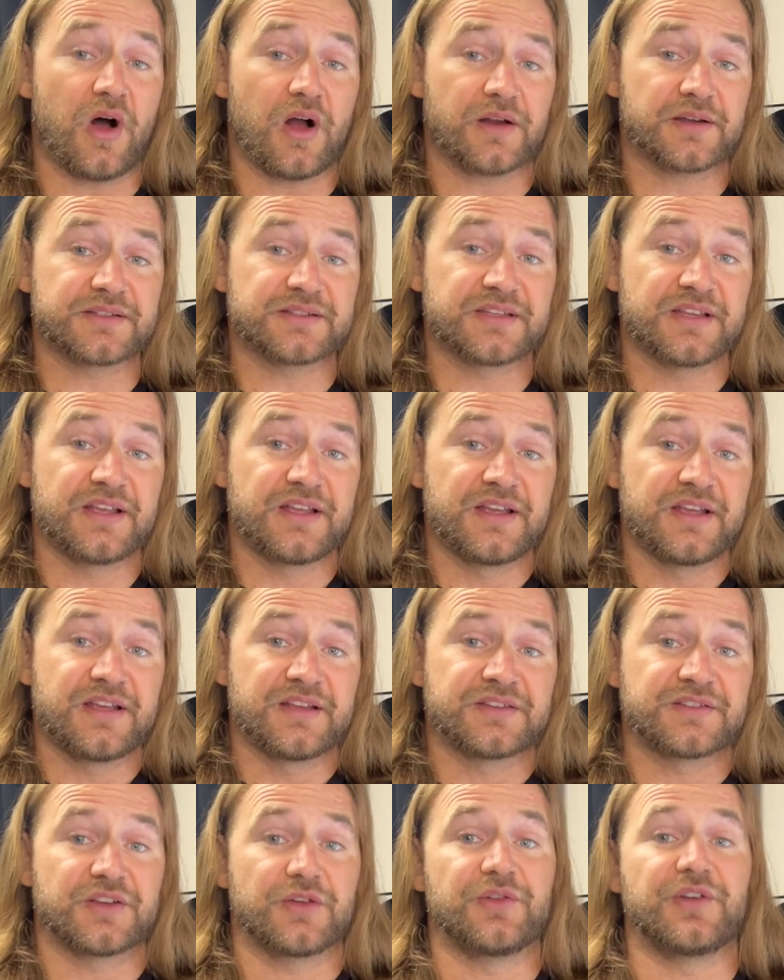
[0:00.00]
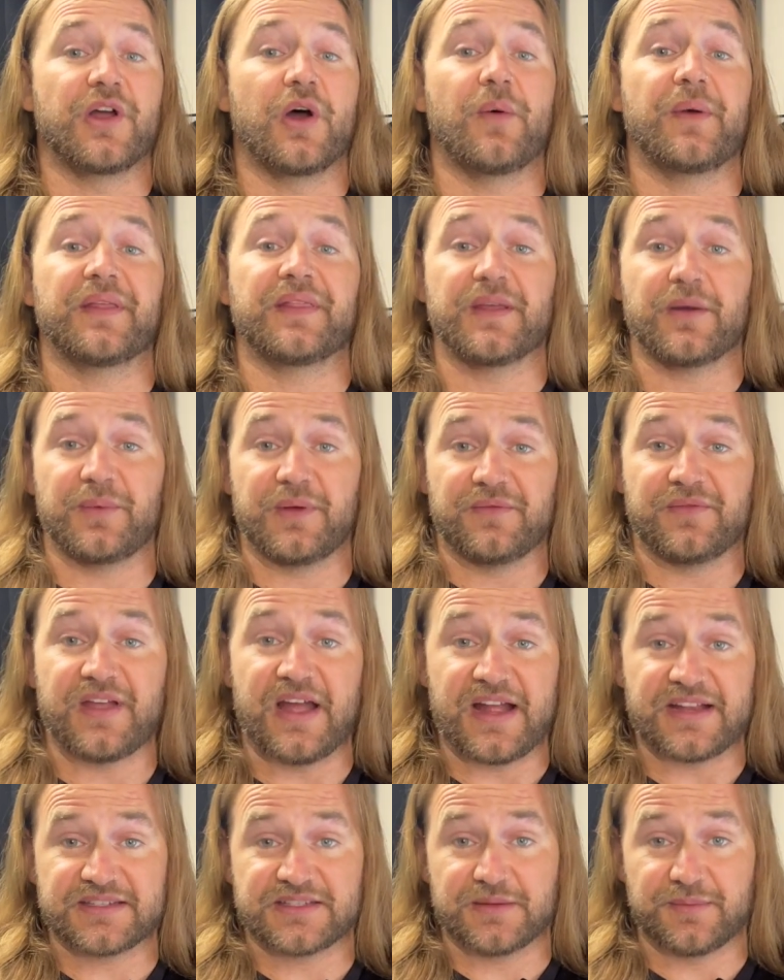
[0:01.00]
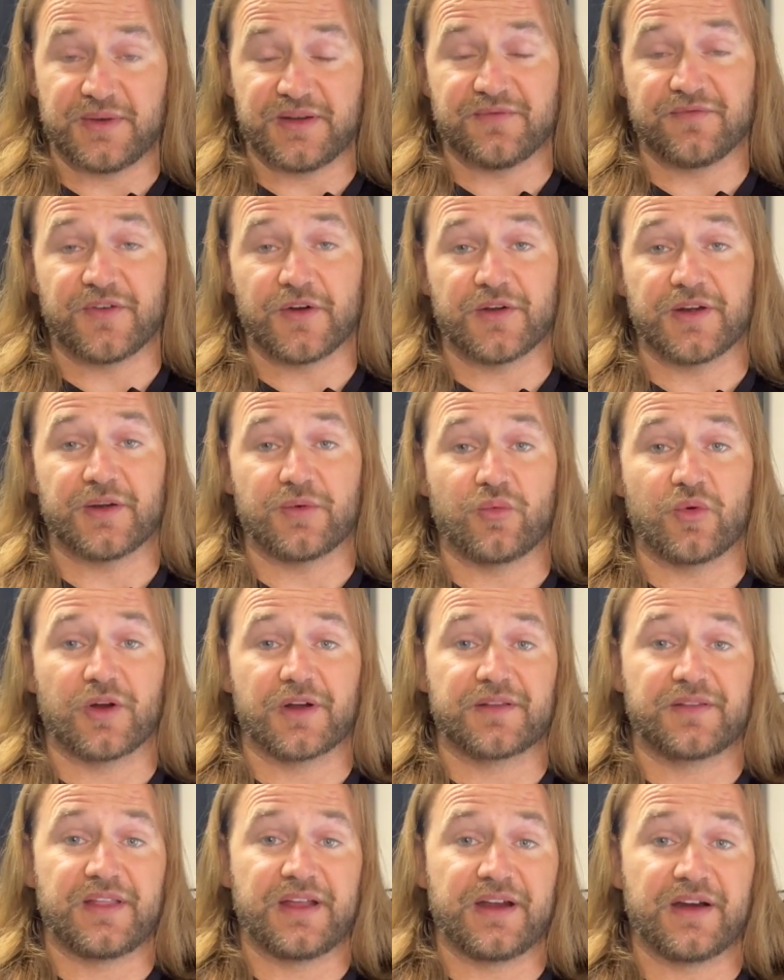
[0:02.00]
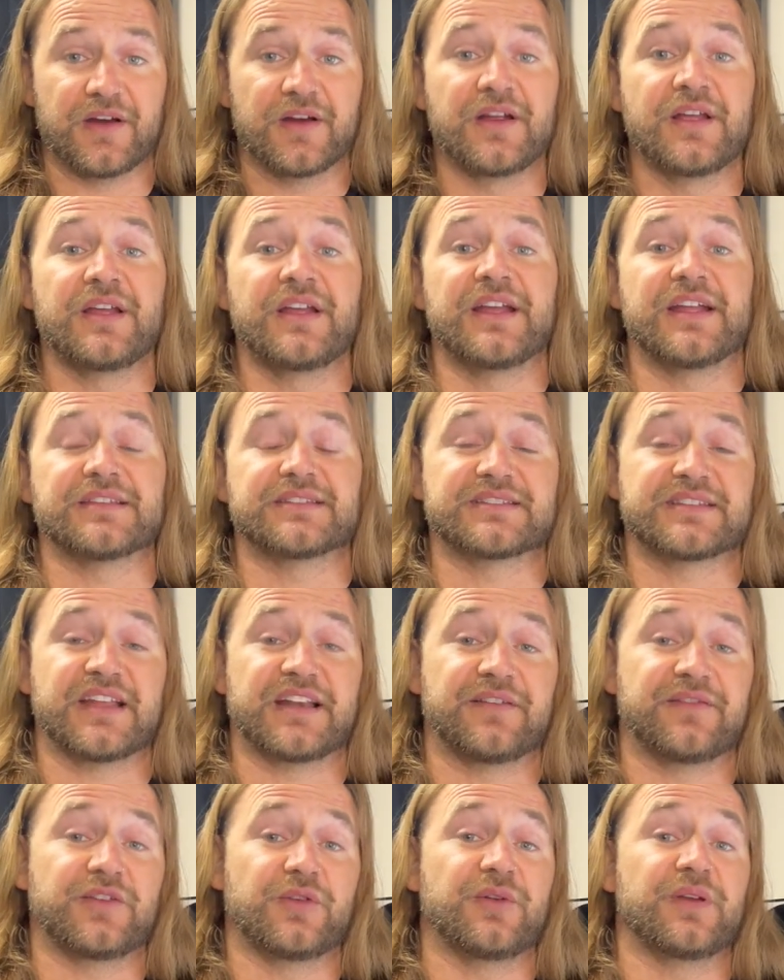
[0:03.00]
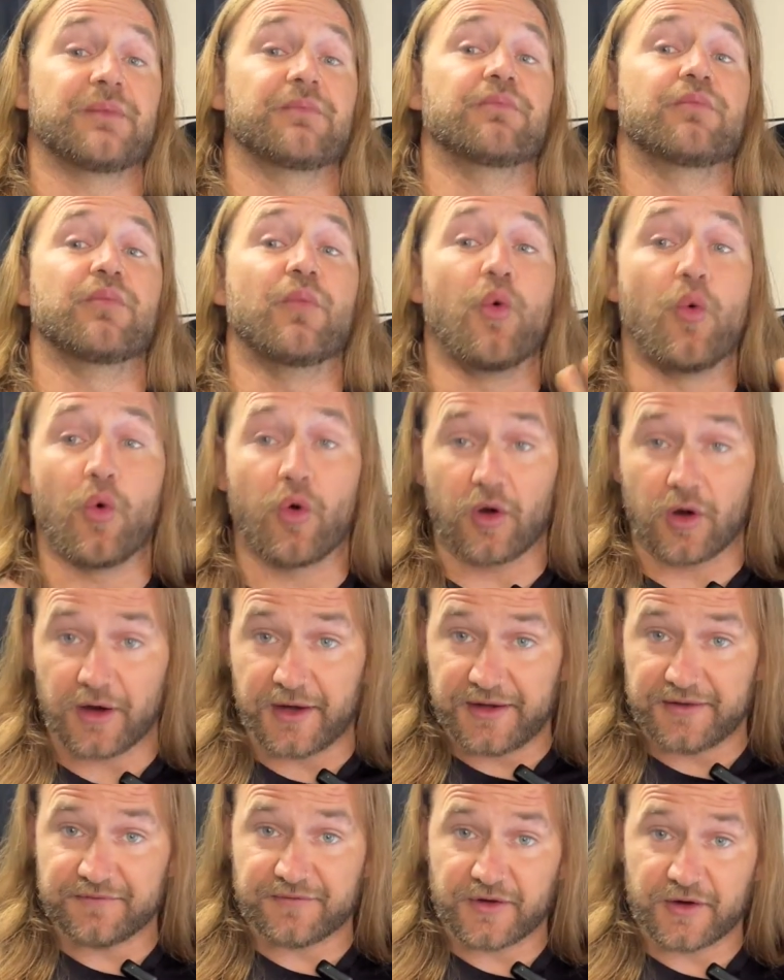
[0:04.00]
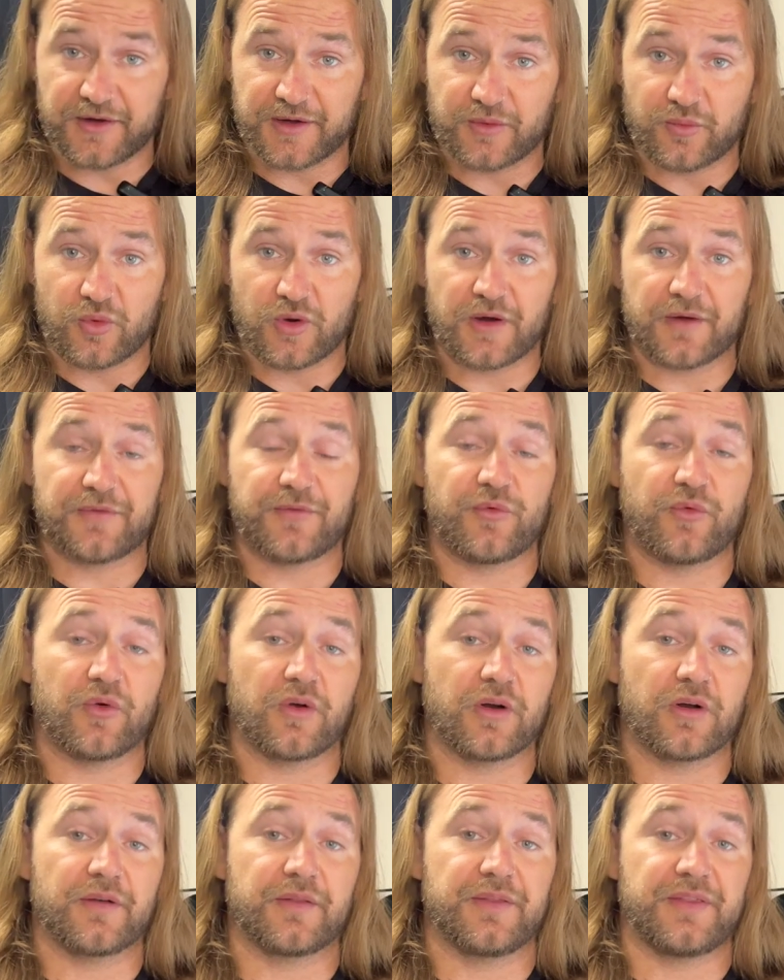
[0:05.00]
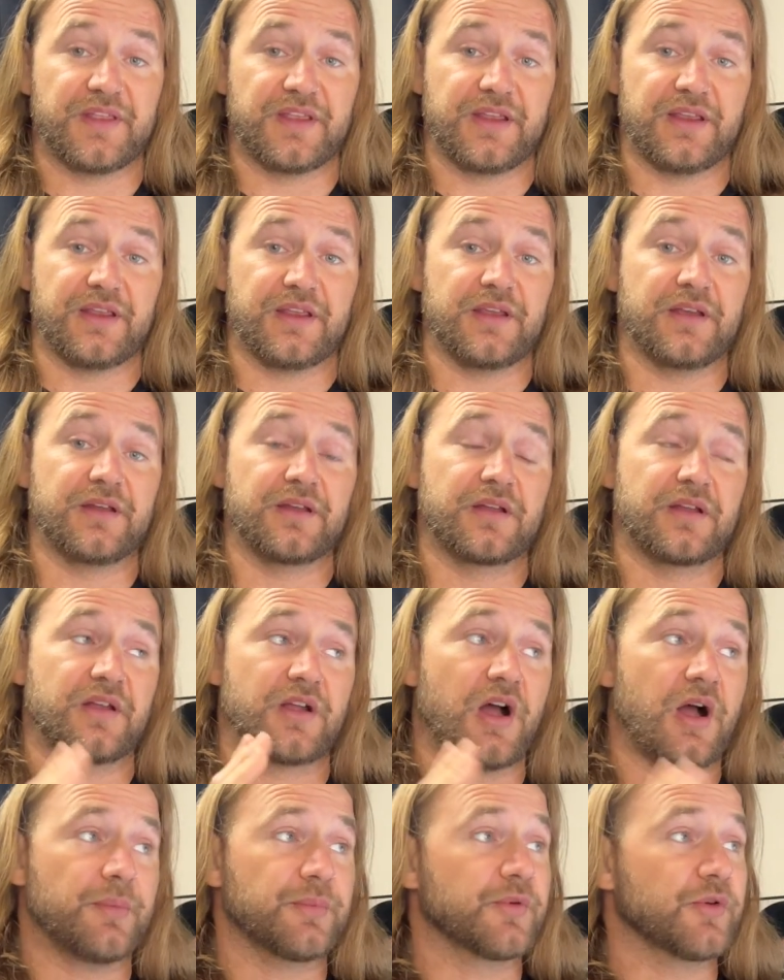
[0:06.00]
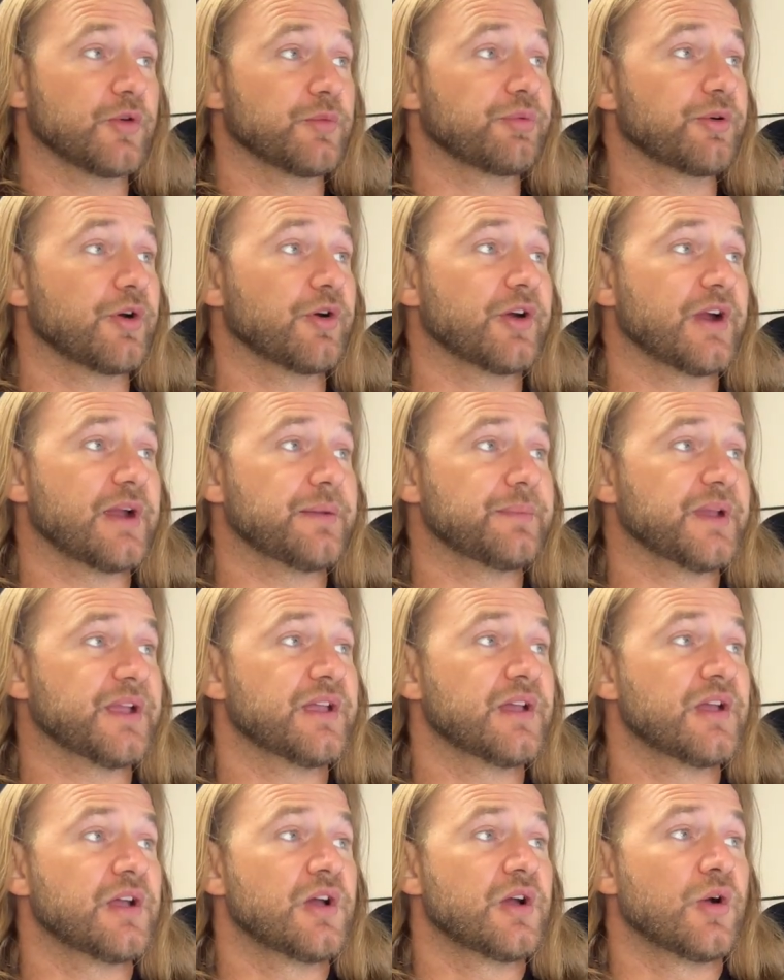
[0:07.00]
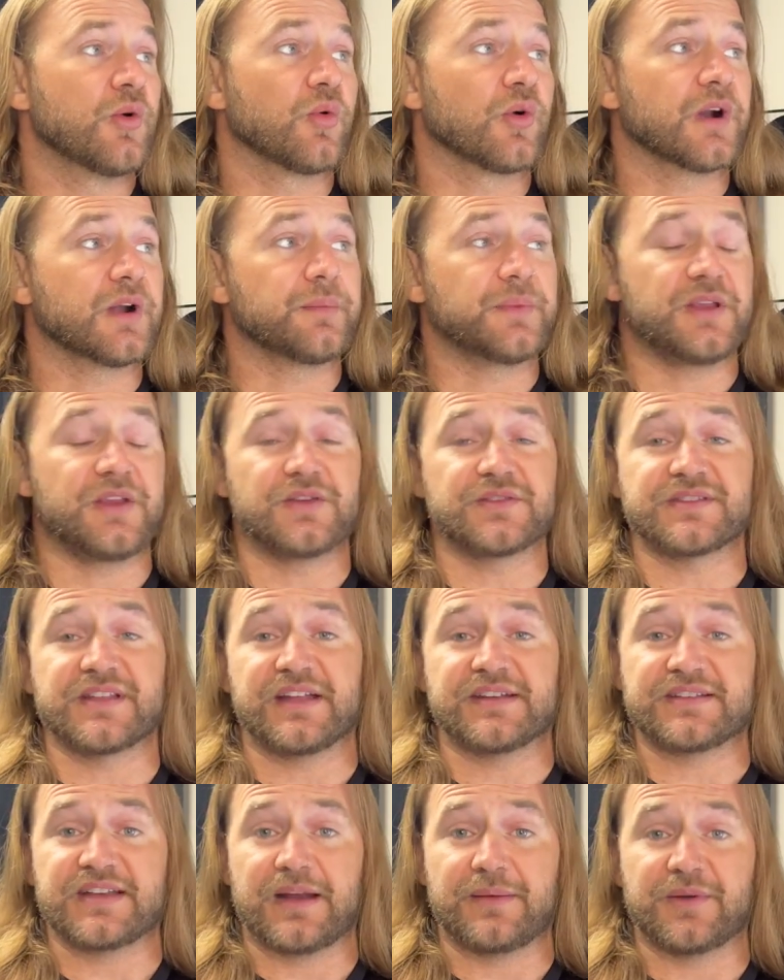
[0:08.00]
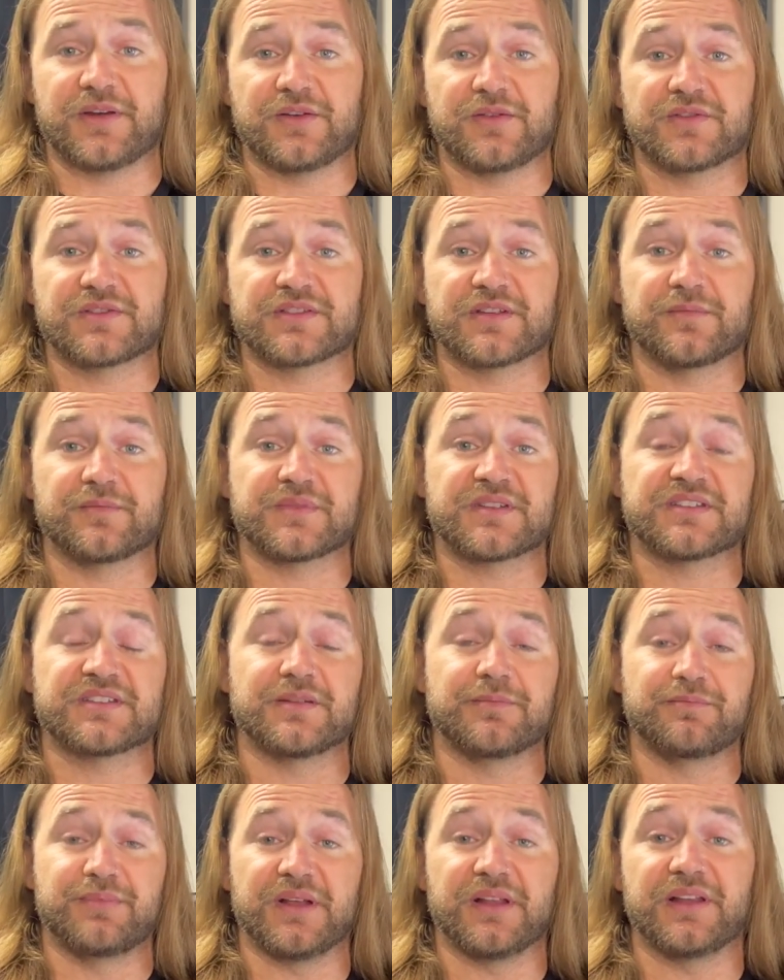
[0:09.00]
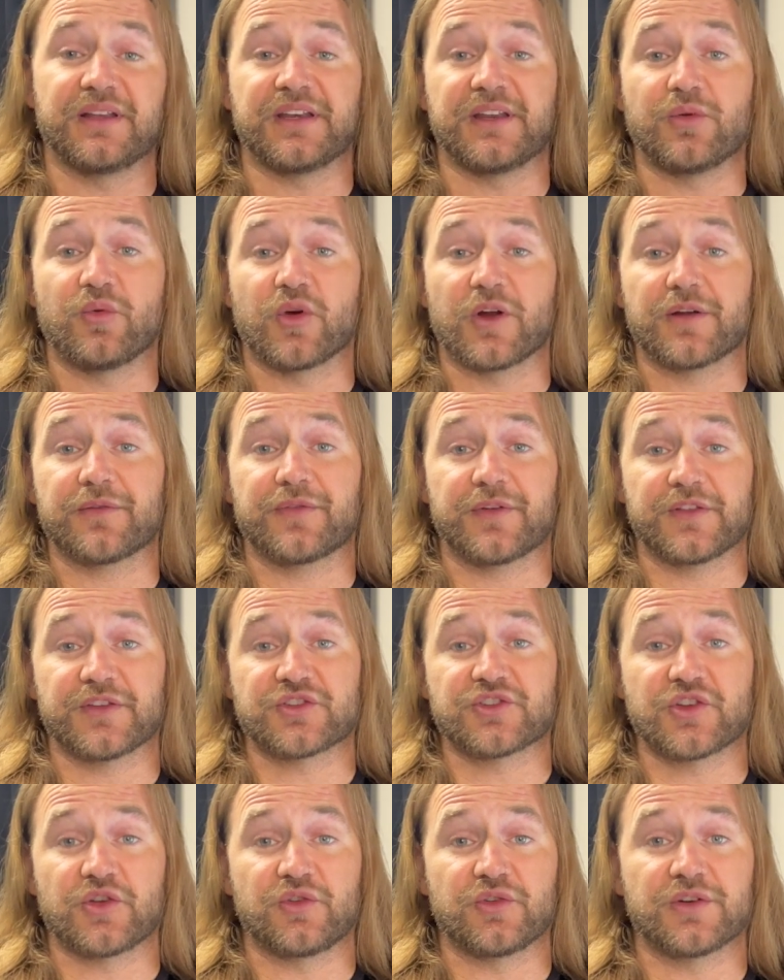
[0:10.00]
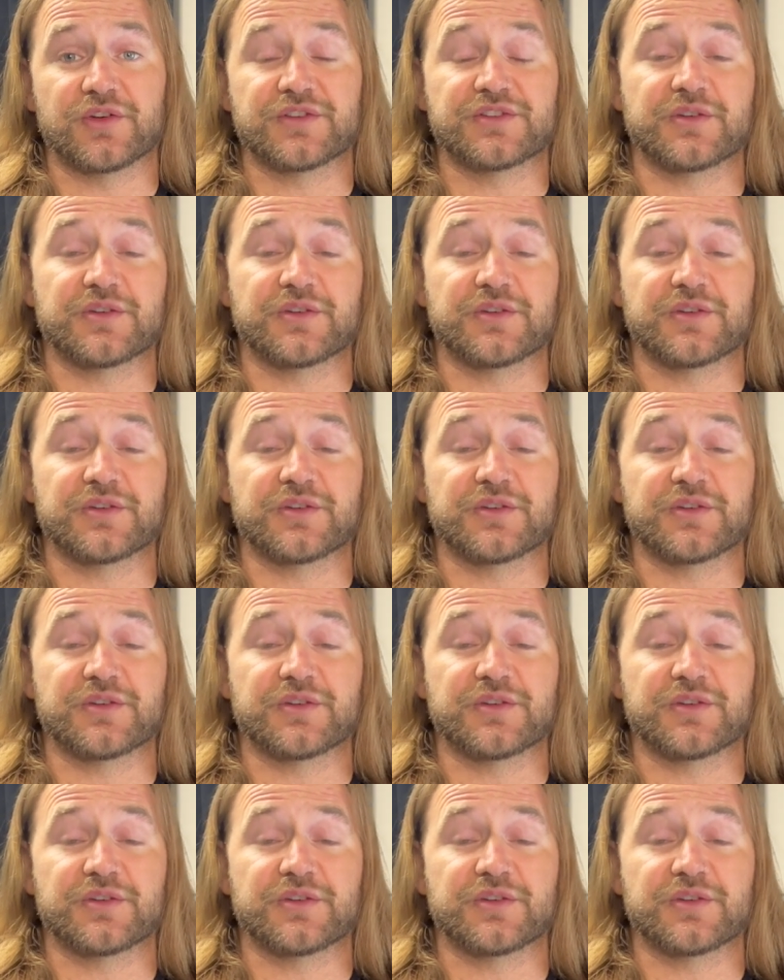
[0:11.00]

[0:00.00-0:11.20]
walks. So knowing that we've got some inverted work there, instead of doing more inverted work for the comp crew programming, we're gonna be using that time to do some stability work for the shoulder.